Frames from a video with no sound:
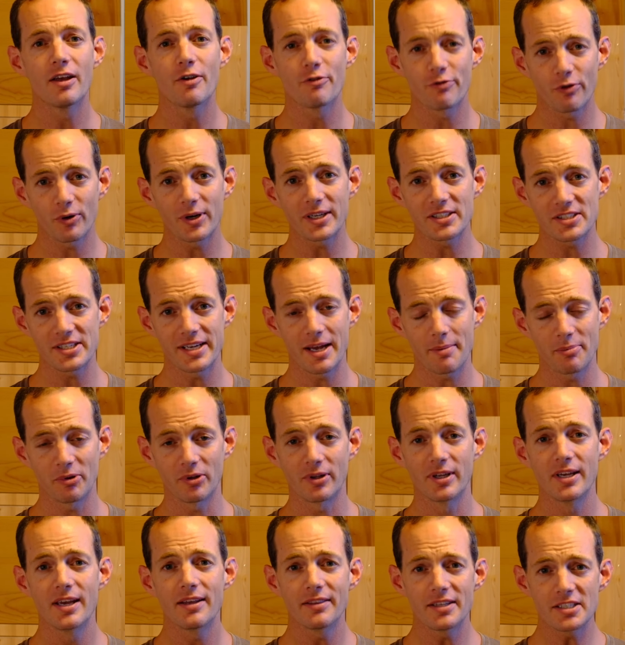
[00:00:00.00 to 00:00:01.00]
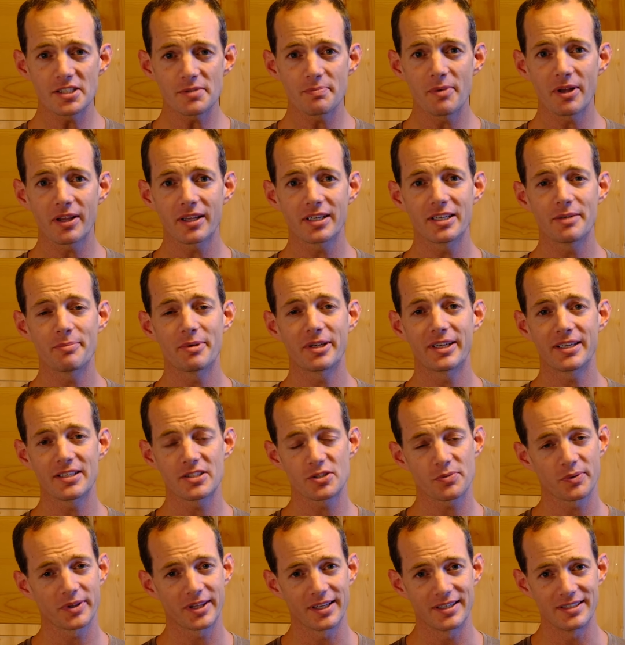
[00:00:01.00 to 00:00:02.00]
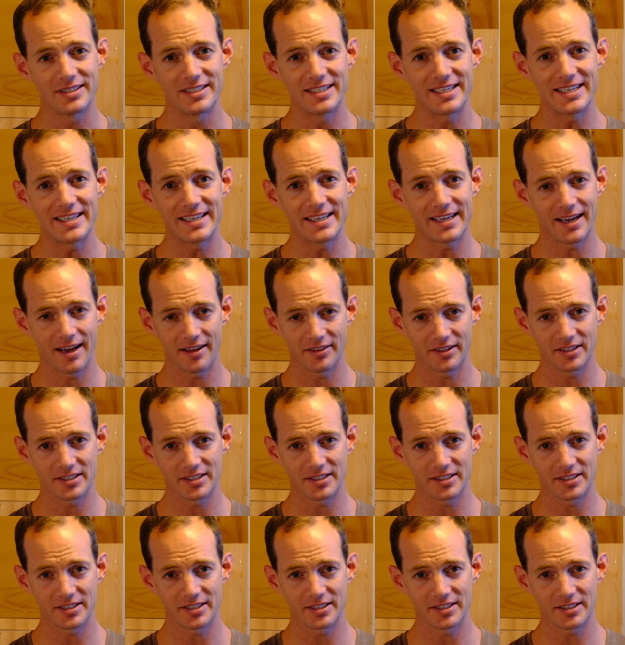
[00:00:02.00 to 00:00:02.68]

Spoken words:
For example, this melody begins with a D on the